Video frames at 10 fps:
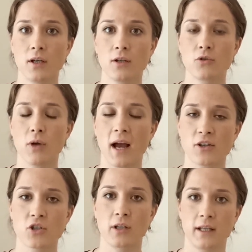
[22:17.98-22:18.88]
to
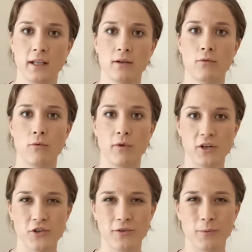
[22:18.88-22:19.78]
actually
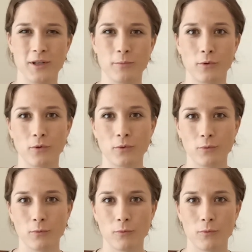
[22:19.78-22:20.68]
reach the people
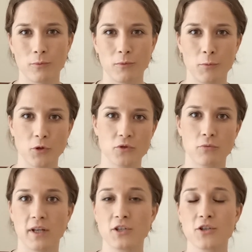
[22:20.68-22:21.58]
we want to
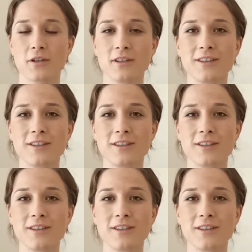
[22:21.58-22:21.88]
reach.